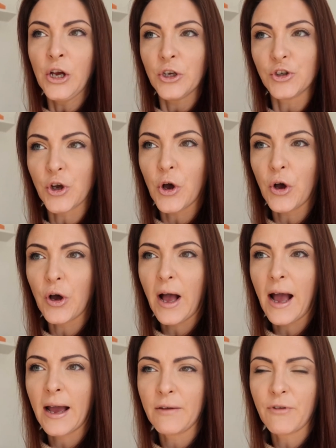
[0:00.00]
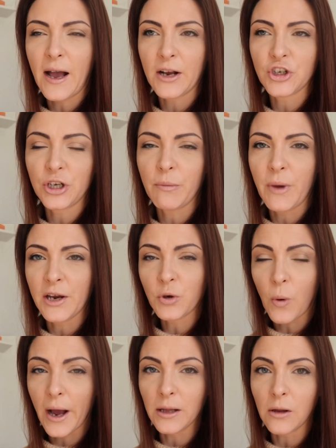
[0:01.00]
So I've actually made
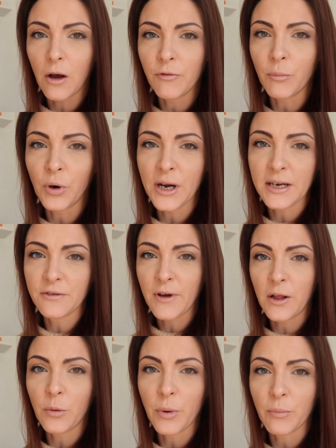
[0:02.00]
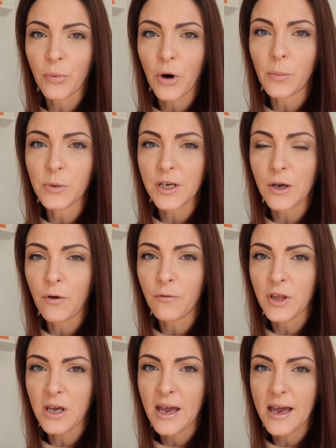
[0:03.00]
quite a lot of money developing property
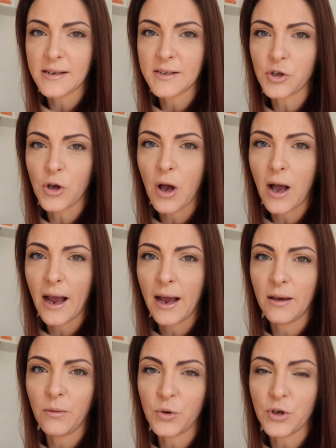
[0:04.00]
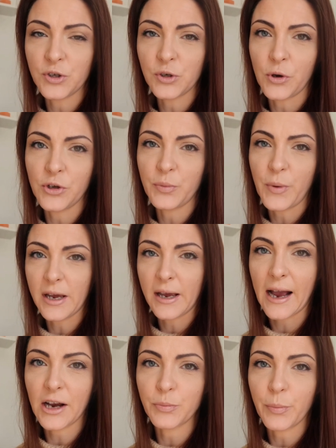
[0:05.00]
over the years. So I was going to be a
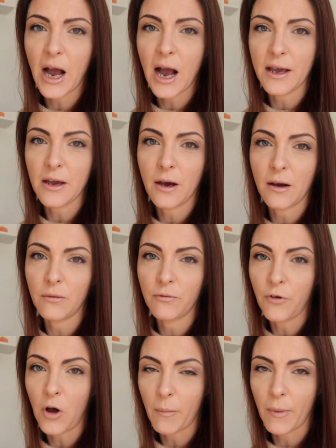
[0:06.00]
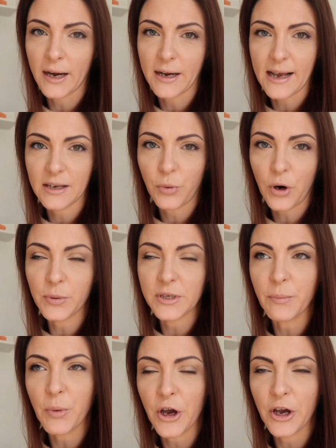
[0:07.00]
cash buyer for my next
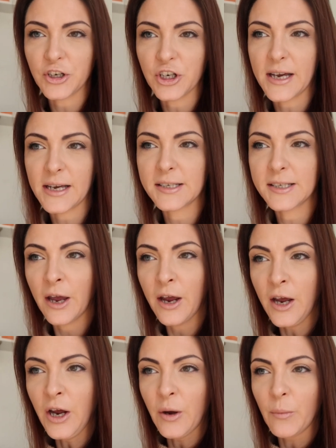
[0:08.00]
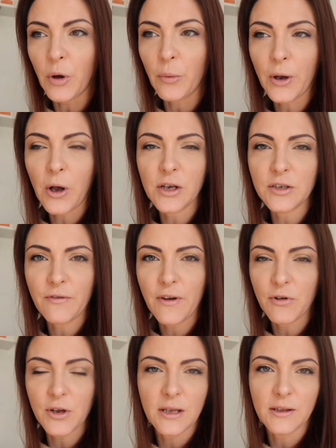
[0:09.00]
property purchase. But because of
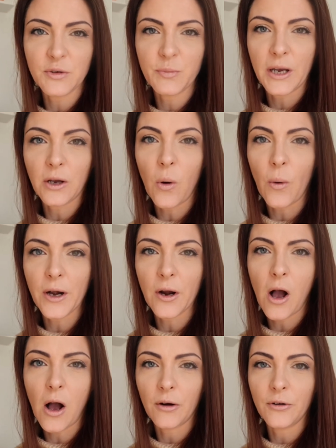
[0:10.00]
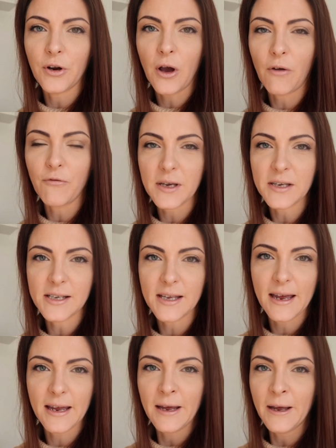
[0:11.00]
everything that's been going on,
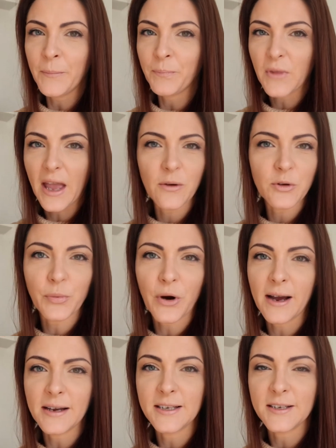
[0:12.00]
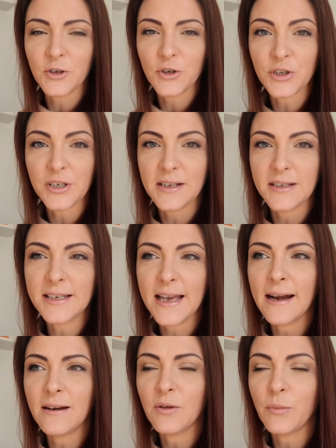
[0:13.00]
obviously house prices are just
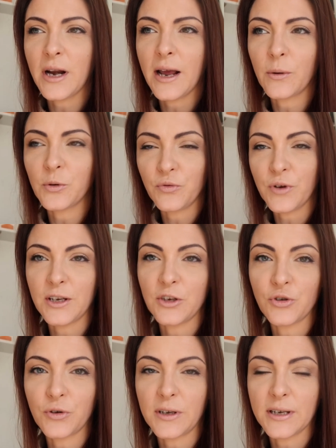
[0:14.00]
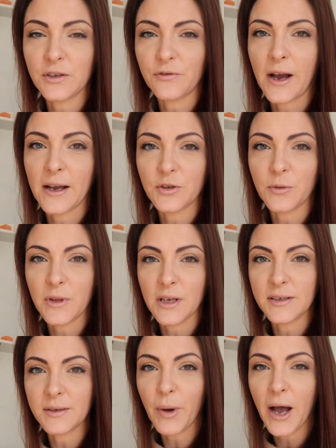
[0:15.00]
insane at the minute. I was really struggling to find
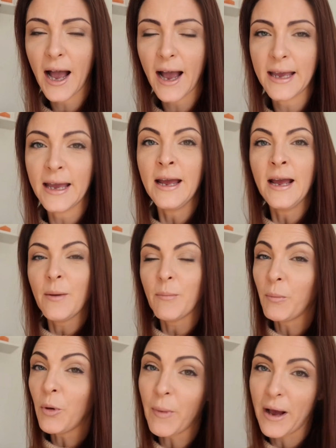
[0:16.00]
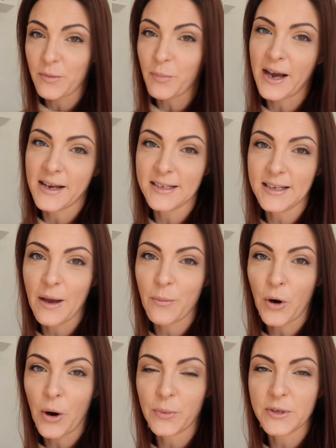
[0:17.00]
something to buy. My mum had a
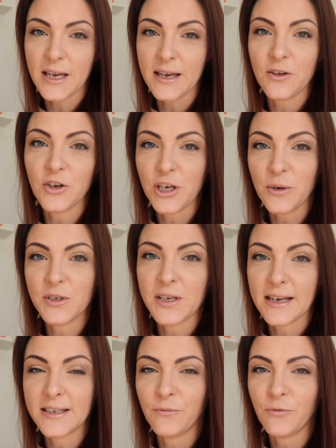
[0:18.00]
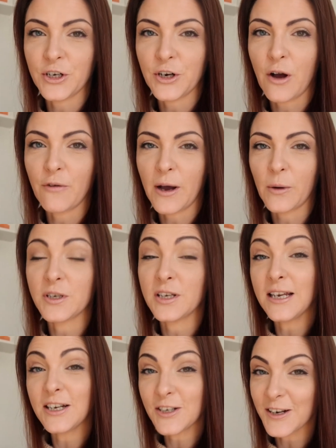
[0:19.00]
buy-to-let property that she was getting rid of. I was
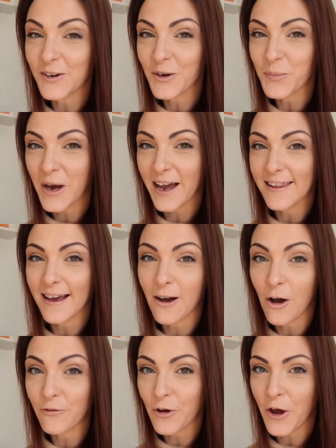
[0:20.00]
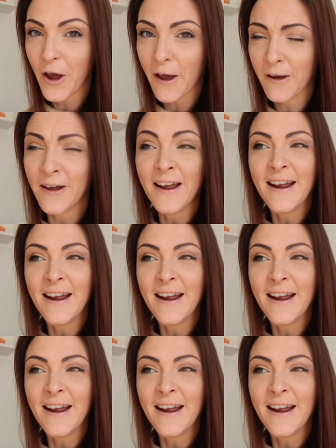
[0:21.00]
initially going to buy that off her.